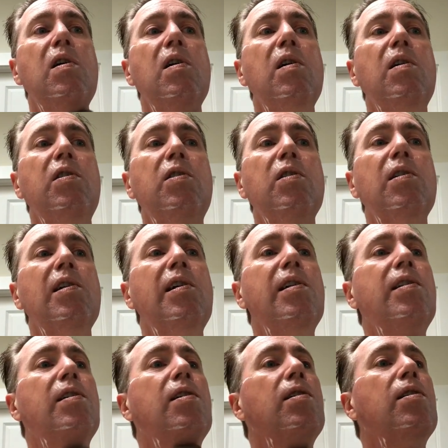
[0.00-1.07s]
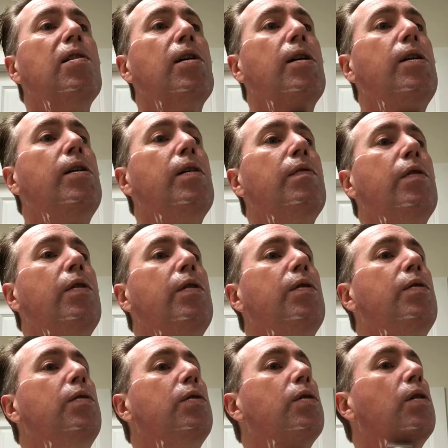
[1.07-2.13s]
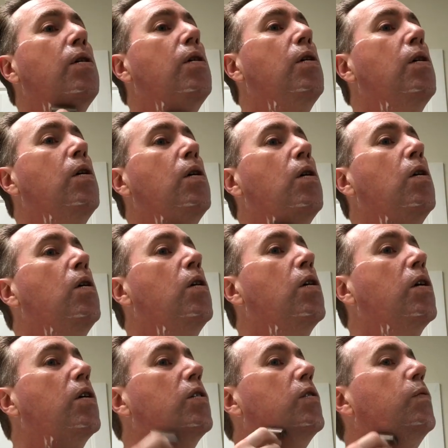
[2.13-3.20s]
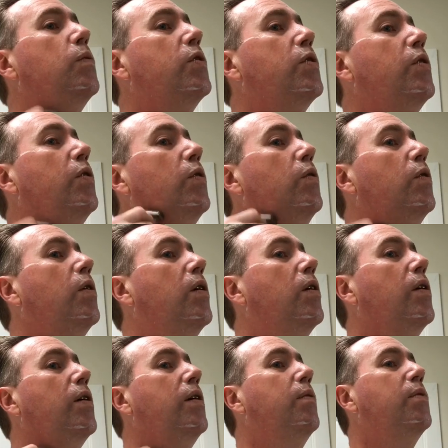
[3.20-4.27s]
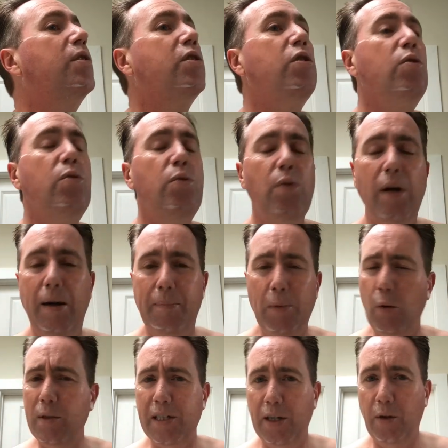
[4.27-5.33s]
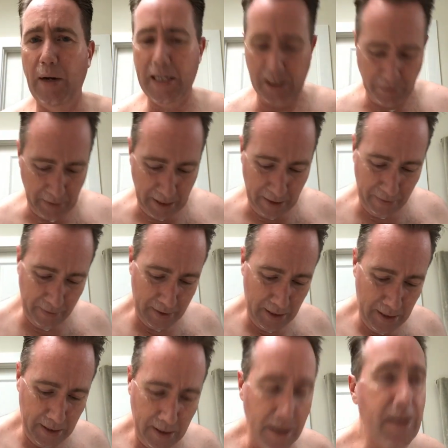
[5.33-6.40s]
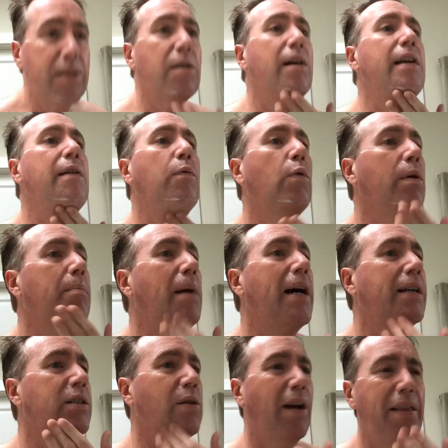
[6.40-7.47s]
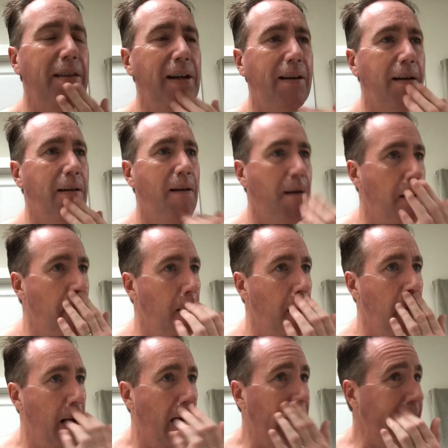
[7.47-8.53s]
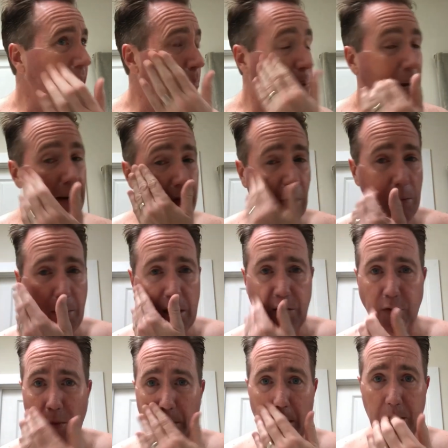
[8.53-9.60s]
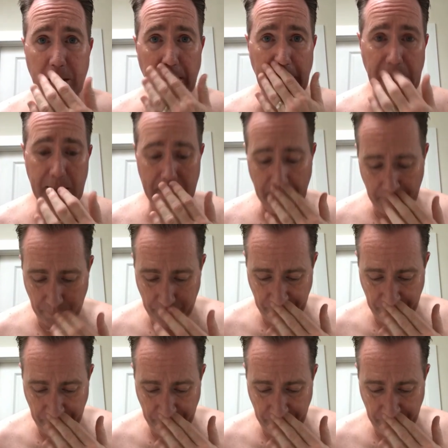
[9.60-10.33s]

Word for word: uh, Gillette that I never use because it was too, it was too, um, it wasn't aggressive enough. So I never went back to it. I think I didn't pay very much for most of these.